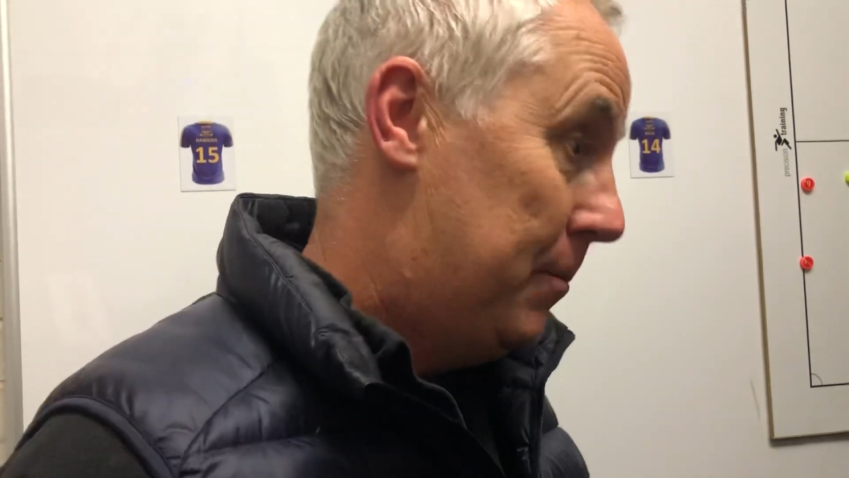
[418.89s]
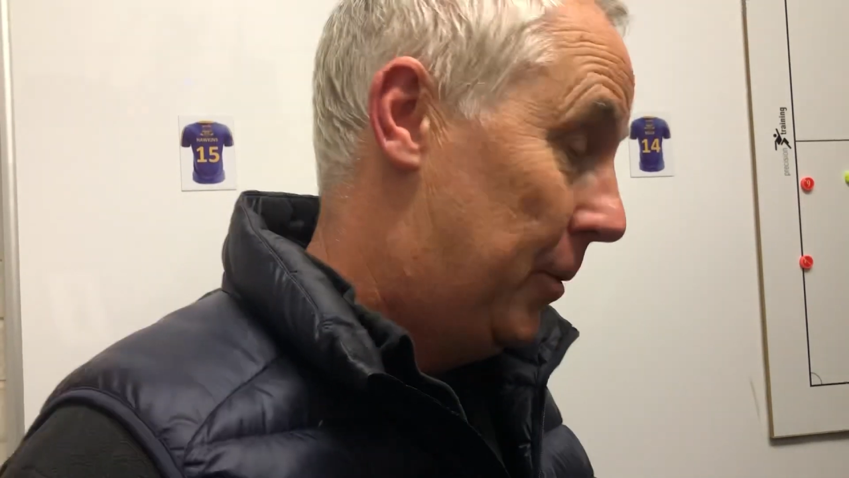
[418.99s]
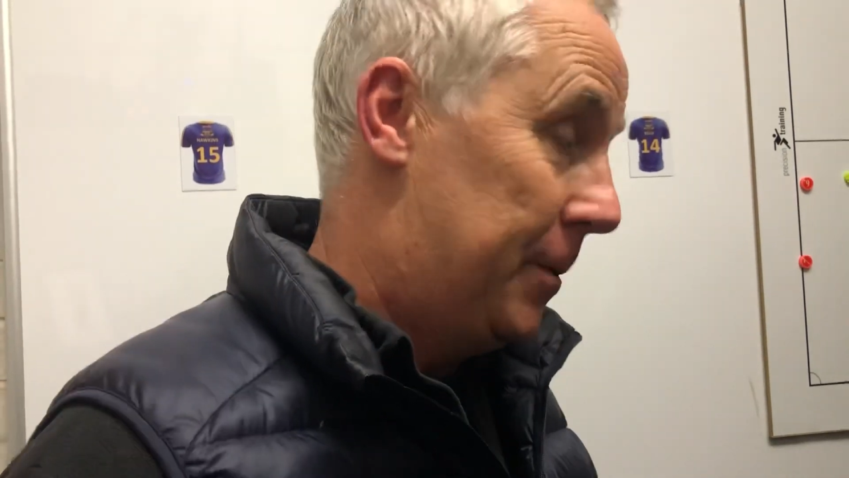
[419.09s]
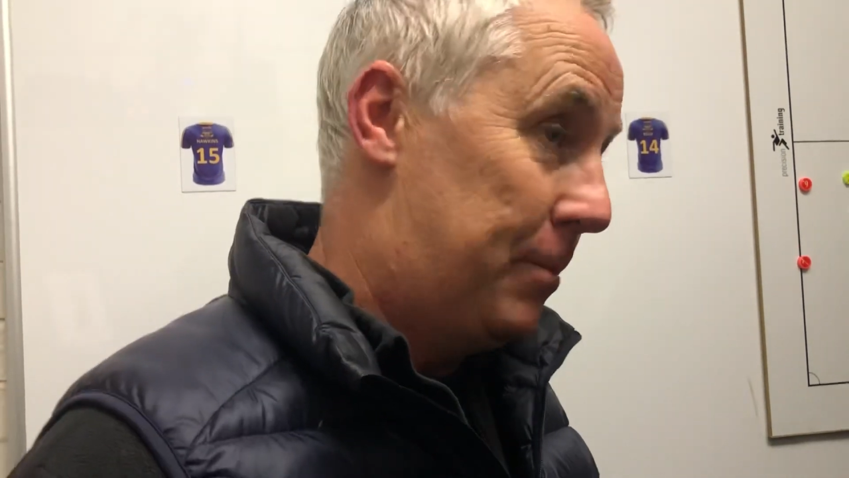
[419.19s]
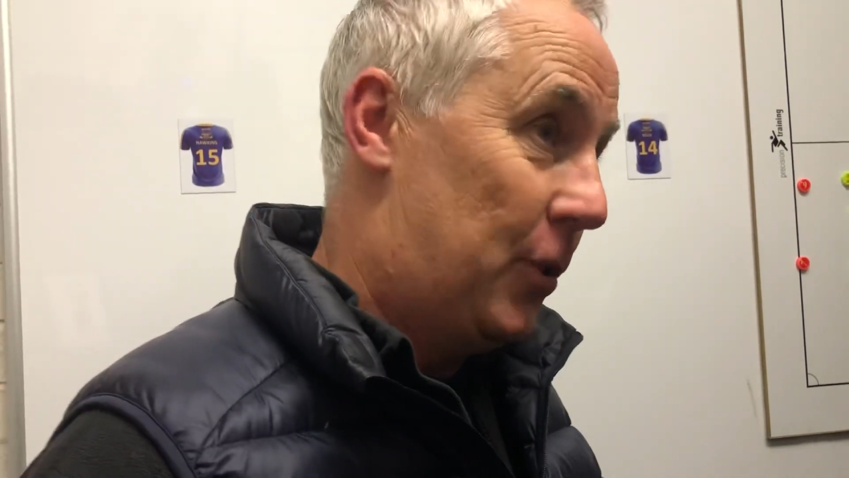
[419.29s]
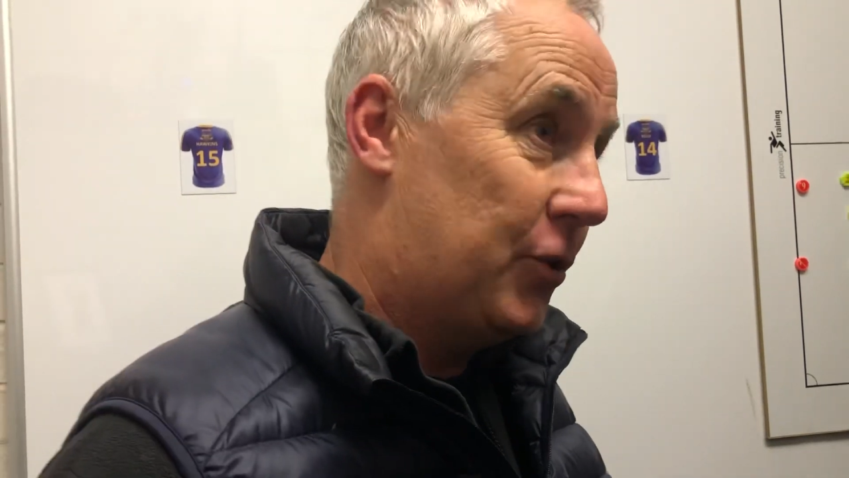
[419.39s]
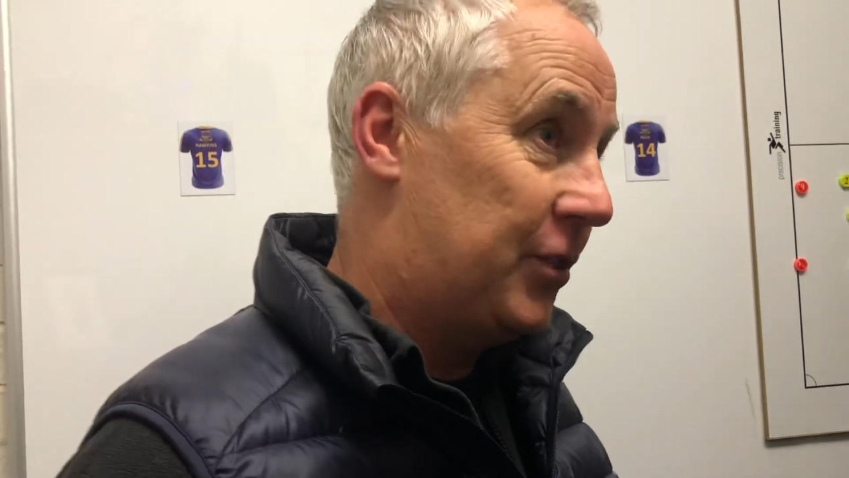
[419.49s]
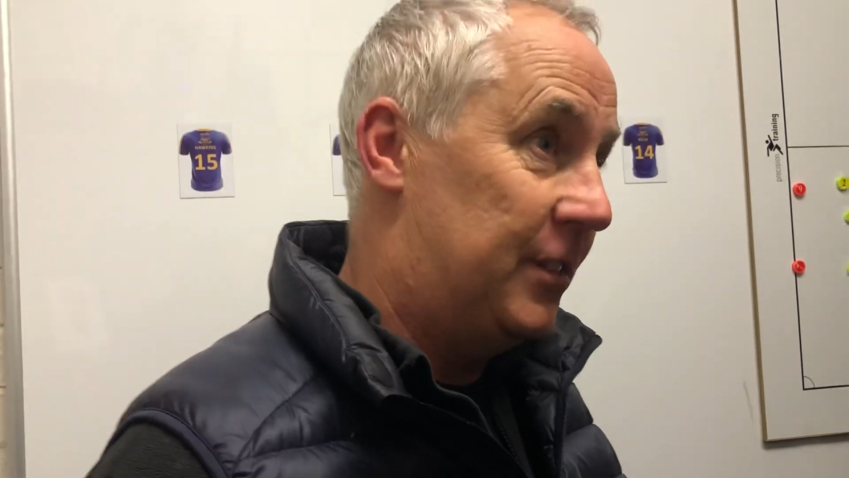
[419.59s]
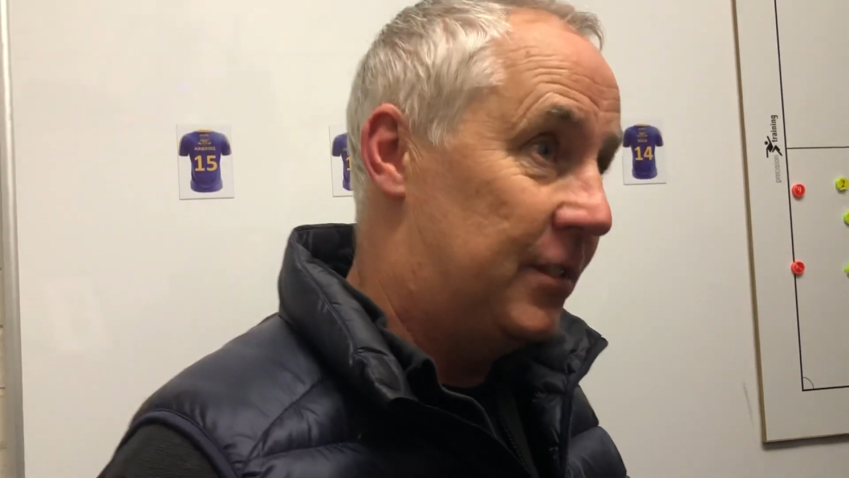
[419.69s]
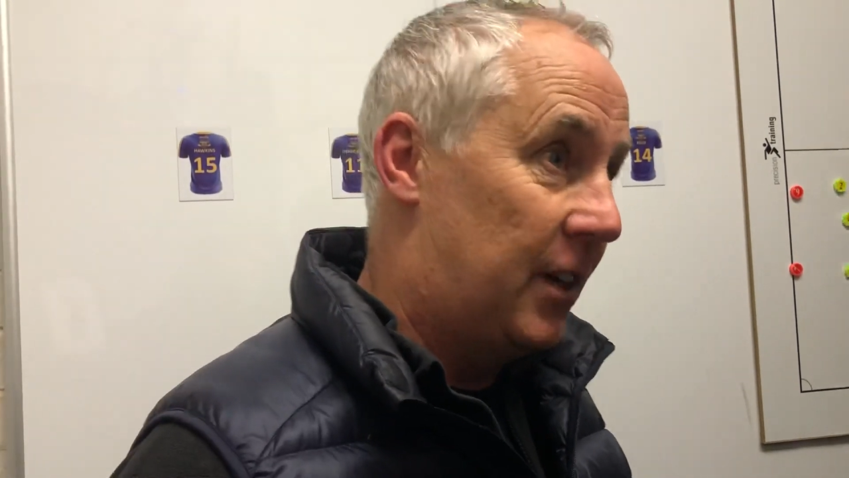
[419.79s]
putting blocks
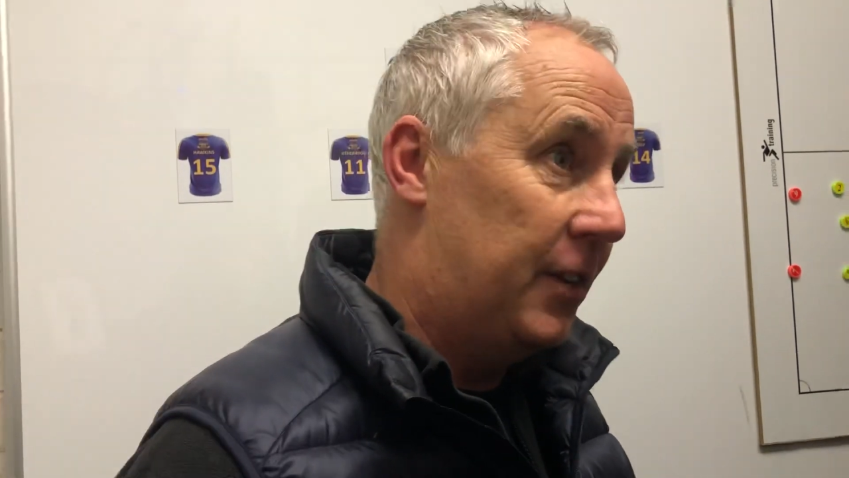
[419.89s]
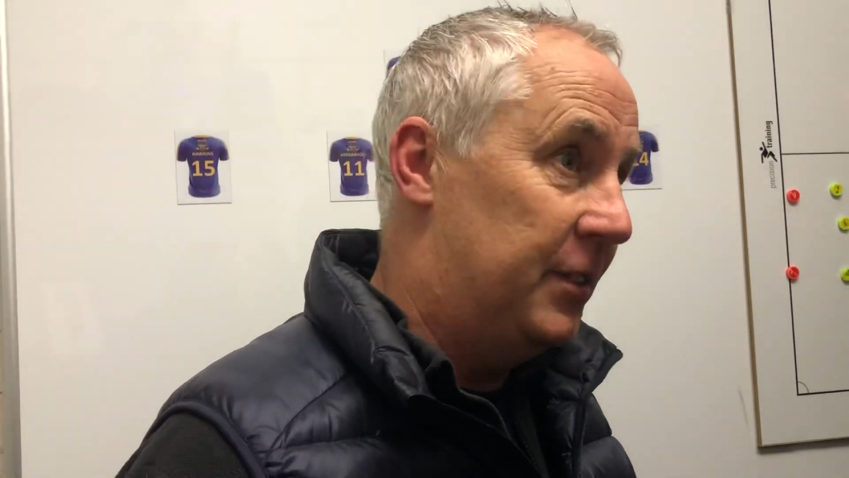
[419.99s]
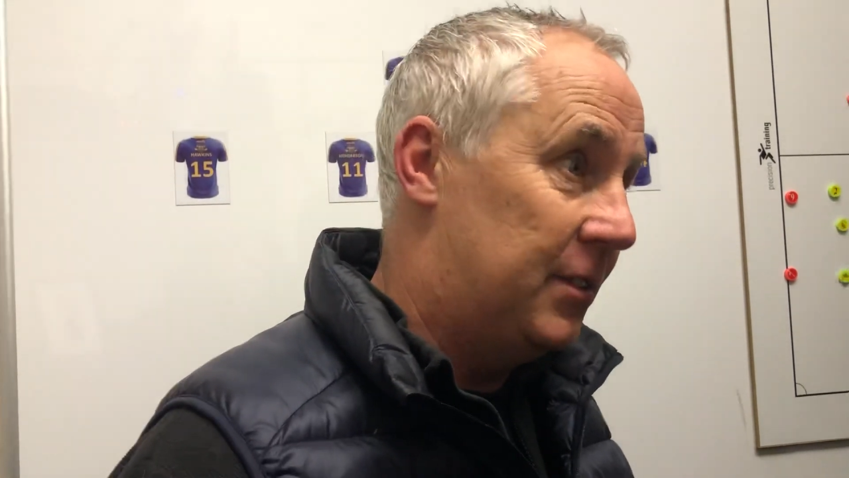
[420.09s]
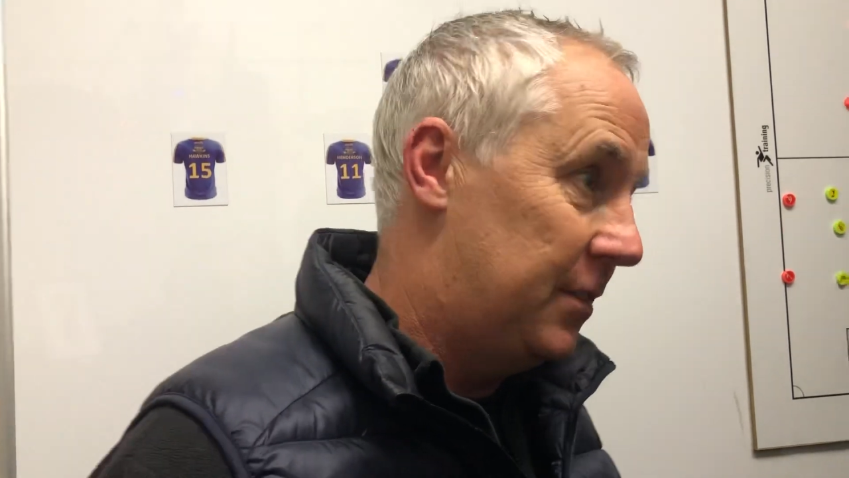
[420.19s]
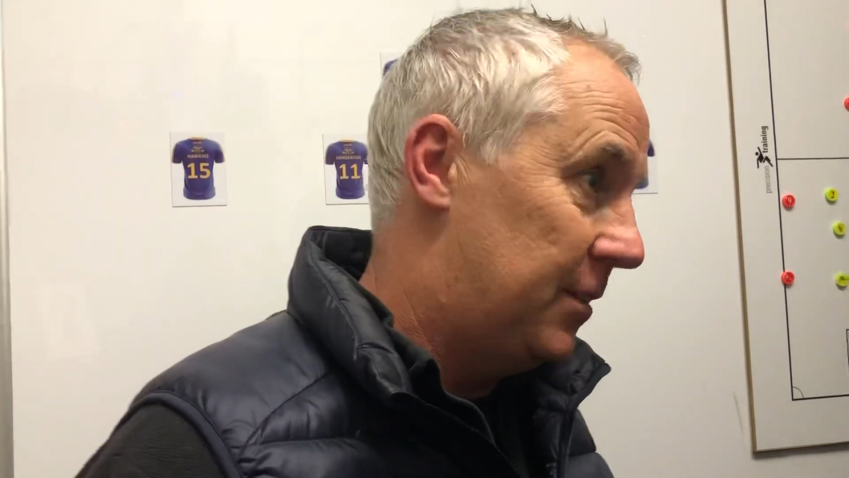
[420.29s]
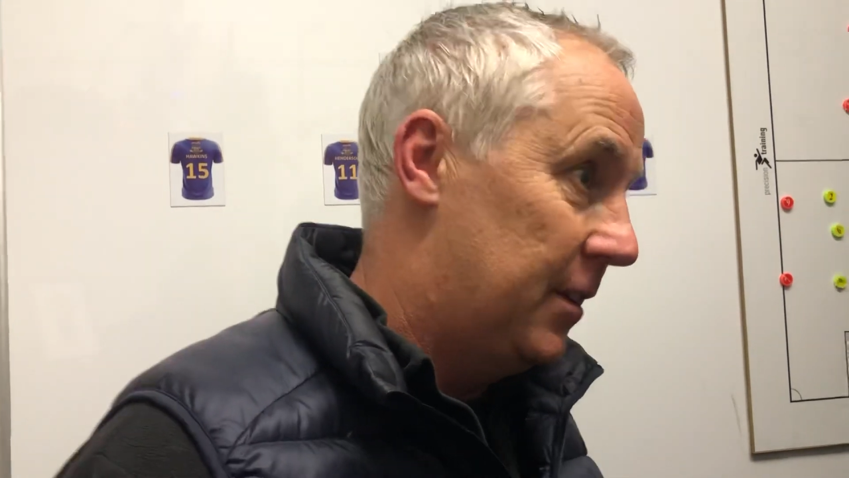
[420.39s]
in. So it's